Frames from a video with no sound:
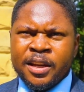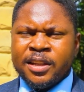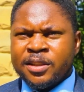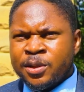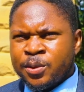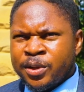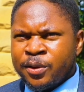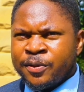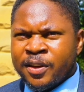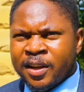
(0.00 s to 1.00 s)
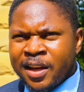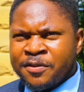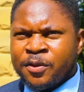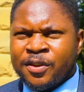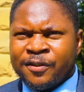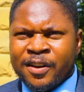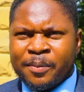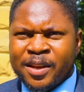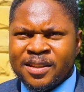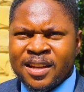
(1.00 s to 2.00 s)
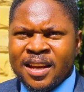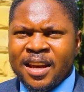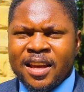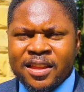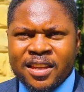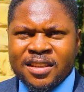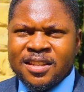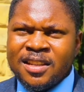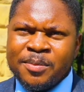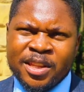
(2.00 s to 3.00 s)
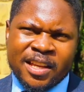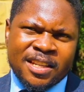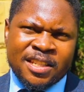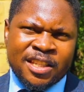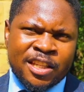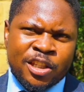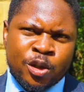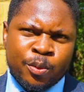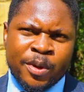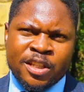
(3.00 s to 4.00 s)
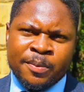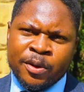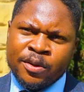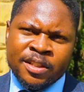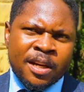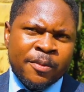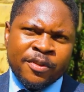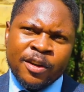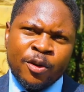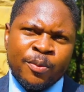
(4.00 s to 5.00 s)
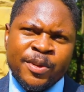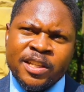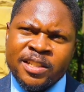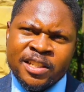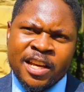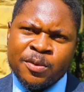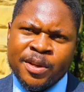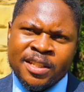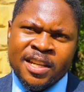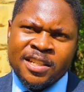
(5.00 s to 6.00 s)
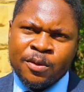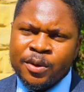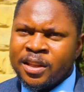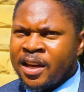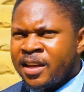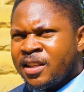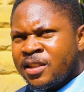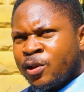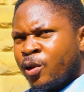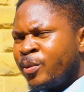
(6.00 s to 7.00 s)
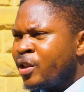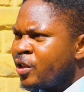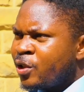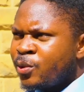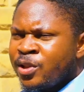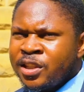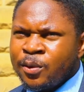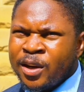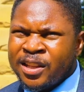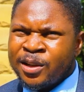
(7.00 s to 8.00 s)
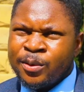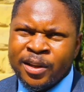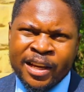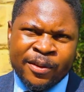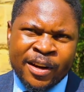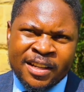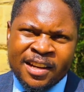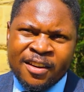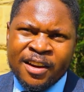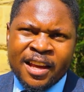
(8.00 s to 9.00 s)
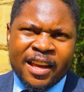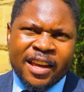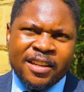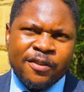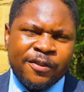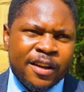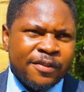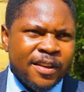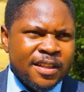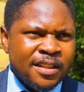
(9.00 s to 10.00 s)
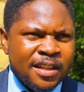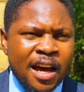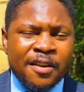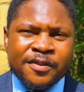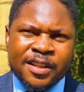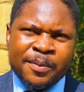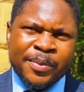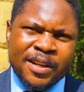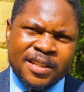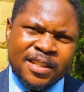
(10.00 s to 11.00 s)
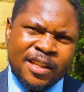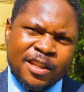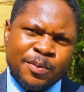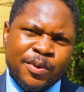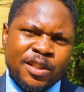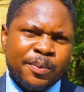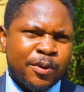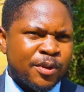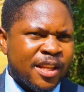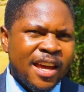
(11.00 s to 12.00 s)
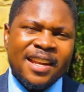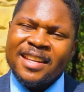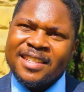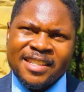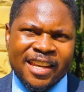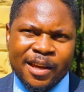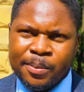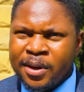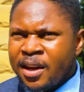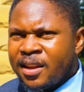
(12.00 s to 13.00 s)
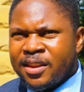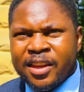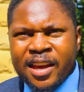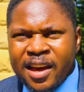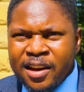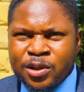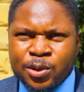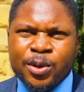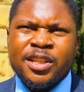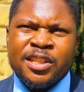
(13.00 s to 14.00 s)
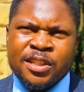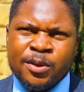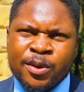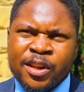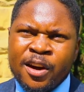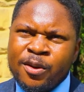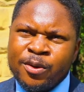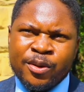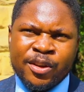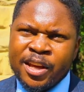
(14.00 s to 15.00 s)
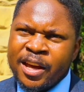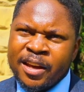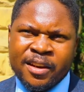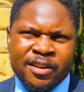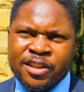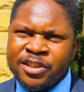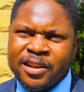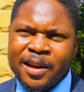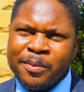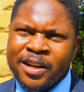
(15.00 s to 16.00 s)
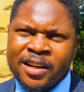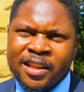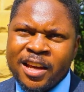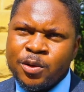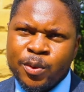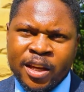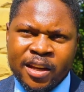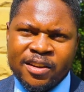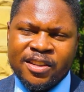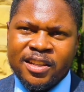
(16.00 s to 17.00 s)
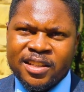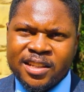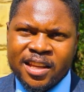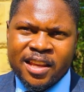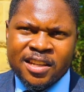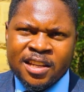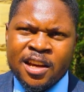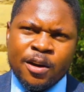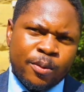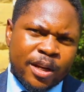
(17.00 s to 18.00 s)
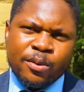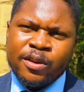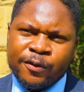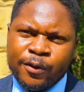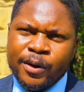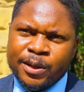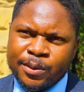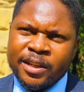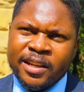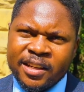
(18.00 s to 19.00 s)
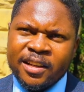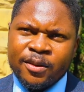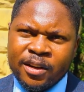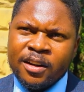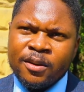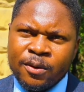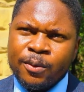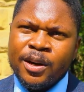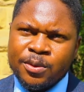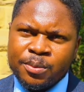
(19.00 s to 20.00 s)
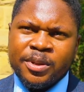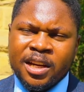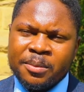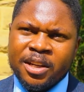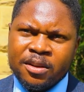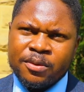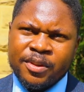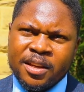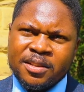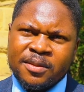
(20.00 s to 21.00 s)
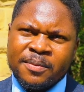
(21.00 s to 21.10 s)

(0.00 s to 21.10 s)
it's a story of the lives of the farmers. And this is something that is easy to measure, because some of the communities that we are starting with are easy communities to see what they look like right now. And in 5 years, after practicing these principles, their landscape, their stories on their own, their rich library, that we can really say that we are looking forward to learning on what will be coming out of that.